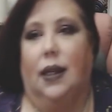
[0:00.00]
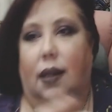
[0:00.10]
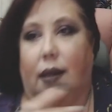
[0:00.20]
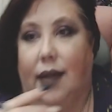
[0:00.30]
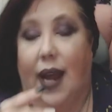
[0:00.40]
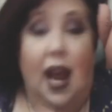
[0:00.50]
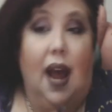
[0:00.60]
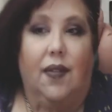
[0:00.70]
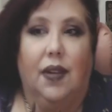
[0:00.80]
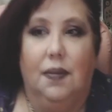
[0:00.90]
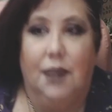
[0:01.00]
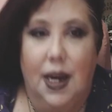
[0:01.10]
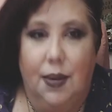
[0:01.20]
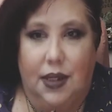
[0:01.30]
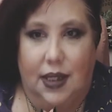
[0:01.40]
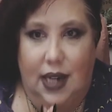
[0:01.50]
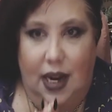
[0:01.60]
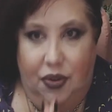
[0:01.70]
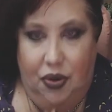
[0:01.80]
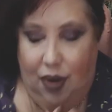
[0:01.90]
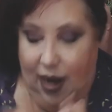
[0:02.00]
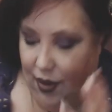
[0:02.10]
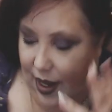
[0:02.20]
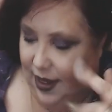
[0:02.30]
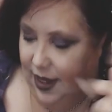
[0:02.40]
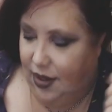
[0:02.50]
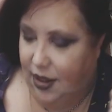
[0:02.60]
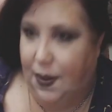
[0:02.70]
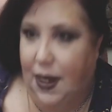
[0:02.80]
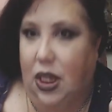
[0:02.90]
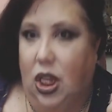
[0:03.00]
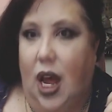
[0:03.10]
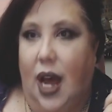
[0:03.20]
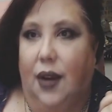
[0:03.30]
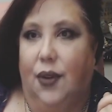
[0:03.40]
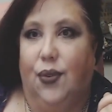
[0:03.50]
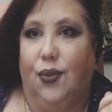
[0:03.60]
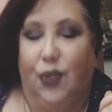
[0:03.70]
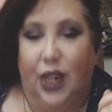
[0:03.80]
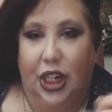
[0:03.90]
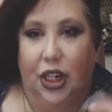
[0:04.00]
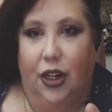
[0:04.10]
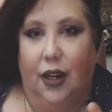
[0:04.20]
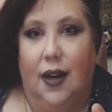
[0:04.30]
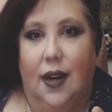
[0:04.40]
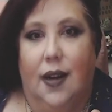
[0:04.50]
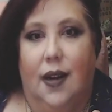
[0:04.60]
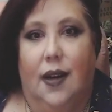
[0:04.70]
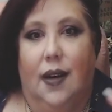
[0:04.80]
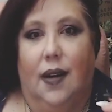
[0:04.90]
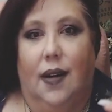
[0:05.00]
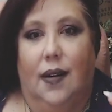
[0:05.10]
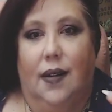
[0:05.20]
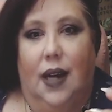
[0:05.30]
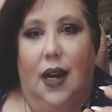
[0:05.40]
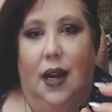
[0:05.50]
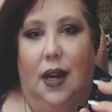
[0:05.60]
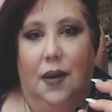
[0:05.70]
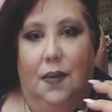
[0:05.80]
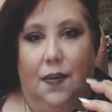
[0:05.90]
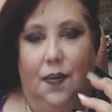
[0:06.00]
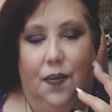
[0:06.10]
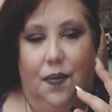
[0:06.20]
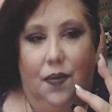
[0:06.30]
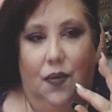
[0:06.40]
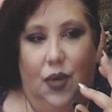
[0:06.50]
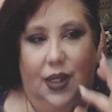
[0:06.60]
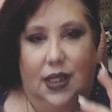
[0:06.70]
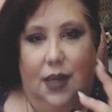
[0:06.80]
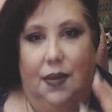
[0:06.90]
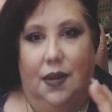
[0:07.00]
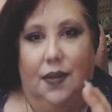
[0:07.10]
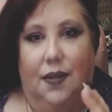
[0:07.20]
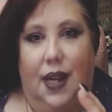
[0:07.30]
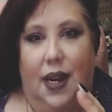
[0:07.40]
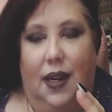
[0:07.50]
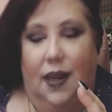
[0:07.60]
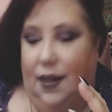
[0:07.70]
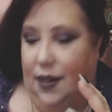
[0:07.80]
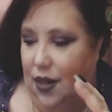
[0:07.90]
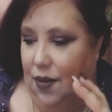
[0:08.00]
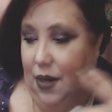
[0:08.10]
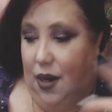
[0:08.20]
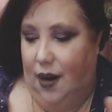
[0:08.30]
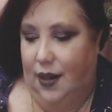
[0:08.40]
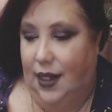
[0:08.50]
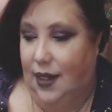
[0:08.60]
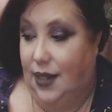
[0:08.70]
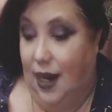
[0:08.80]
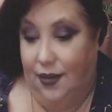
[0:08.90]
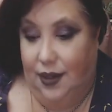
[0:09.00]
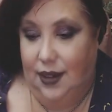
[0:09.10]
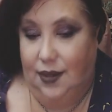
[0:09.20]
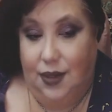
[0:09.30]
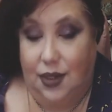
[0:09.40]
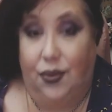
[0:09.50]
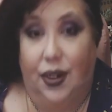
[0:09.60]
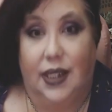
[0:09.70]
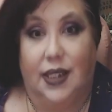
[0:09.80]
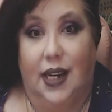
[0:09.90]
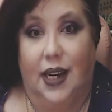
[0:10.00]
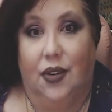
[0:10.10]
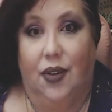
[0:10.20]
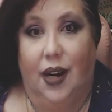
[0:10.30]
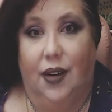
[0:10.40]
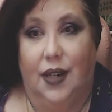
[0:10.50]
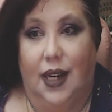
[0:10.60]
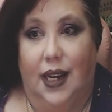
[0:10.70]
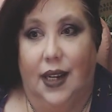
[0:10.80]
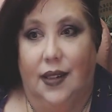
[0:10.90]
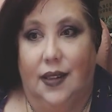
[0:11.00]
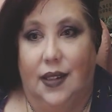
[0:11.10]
They haven't been able to stand their ground. I think there's been a lot of fear with some of that. You know, McCarthy definitely was afraid to stand ground and